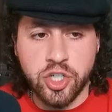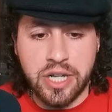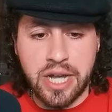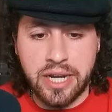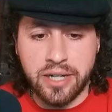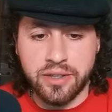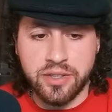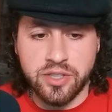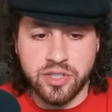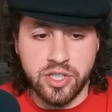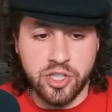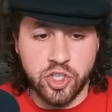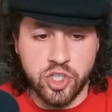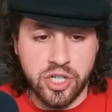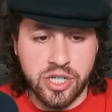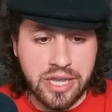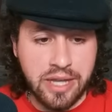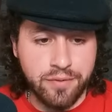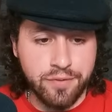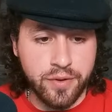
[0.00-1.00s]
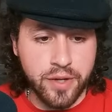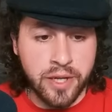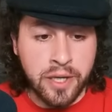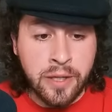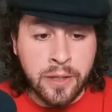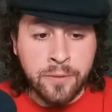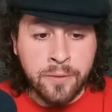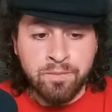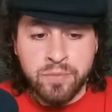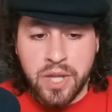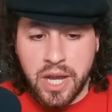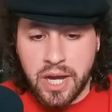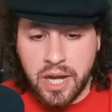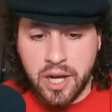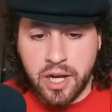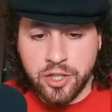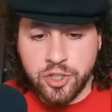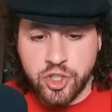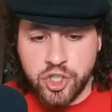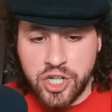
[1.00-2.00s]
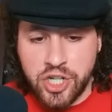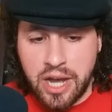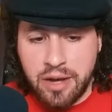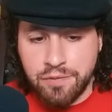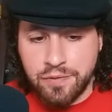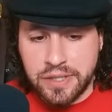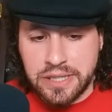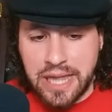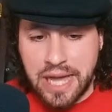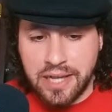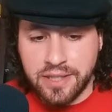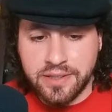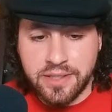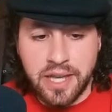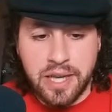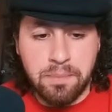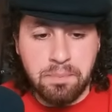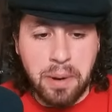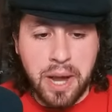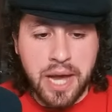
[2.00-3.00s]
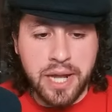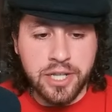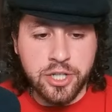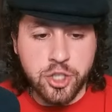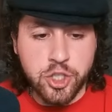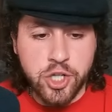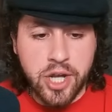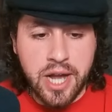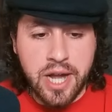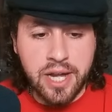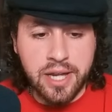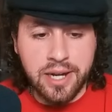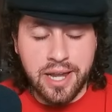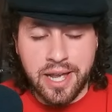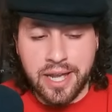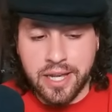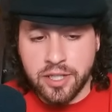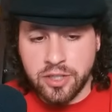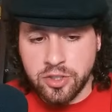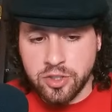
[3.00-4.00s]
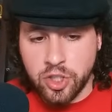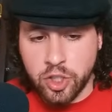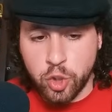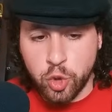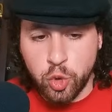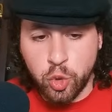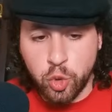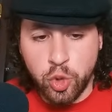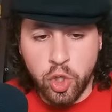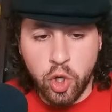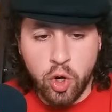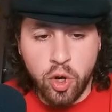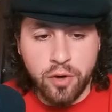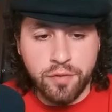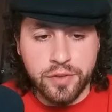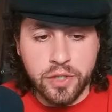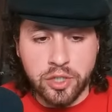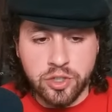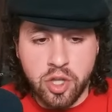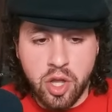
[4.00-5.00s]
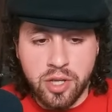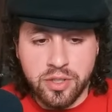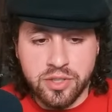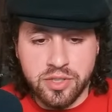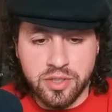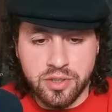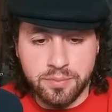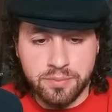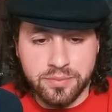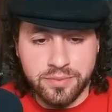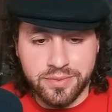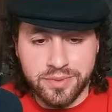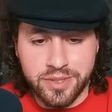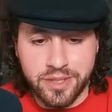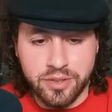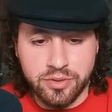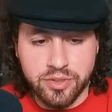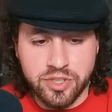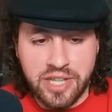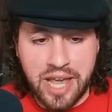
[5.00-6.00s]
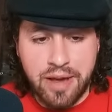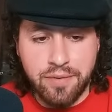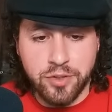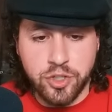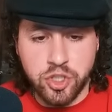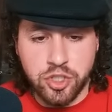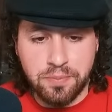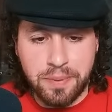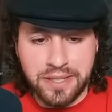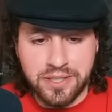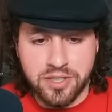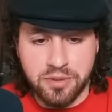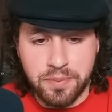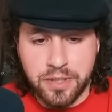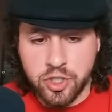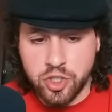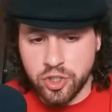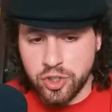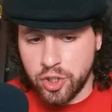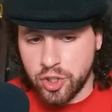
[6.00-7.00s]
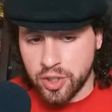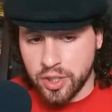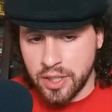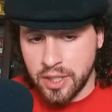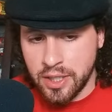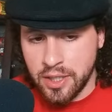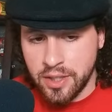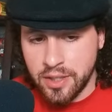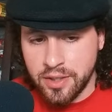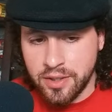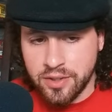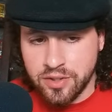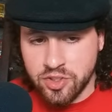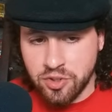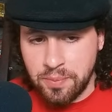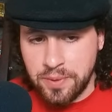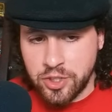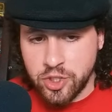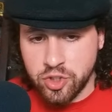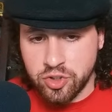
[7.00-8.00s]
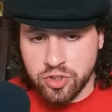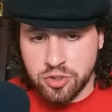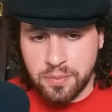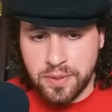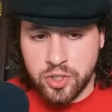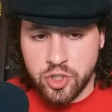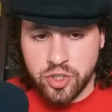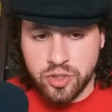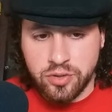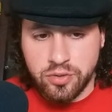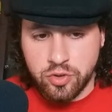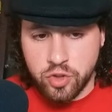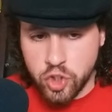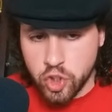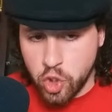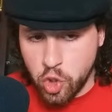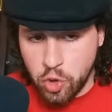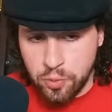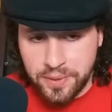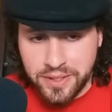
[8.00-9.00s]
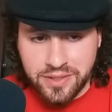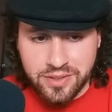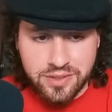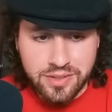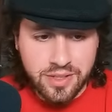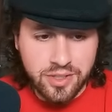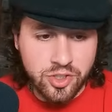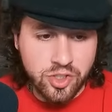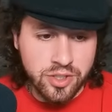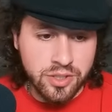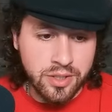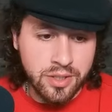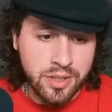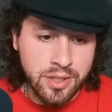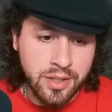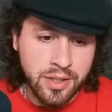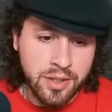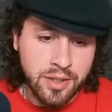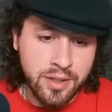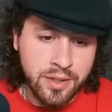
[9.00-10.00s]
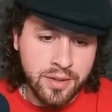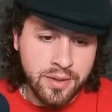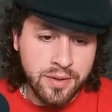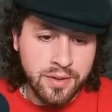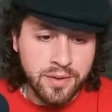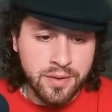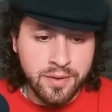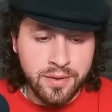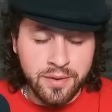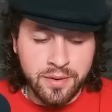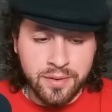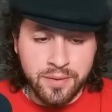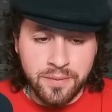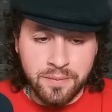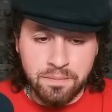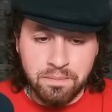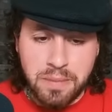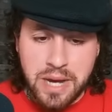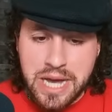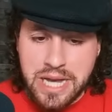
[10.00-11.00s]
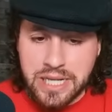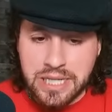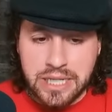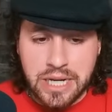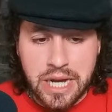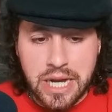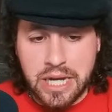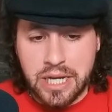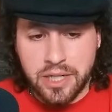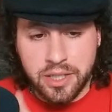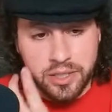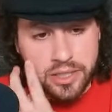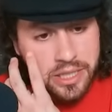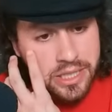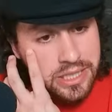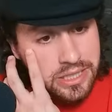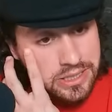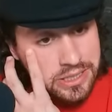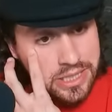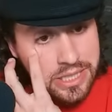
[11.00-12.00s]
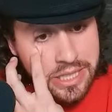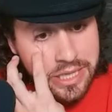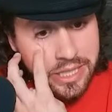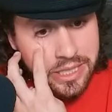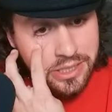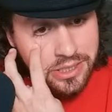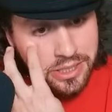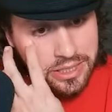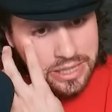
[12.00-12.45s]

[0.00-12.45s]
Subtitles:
got a decision in that fight. Gian Vellante, body shot. Angtagulov lost some, you know, savages by submission. Look, submission. Jacoby decision. My God, is he this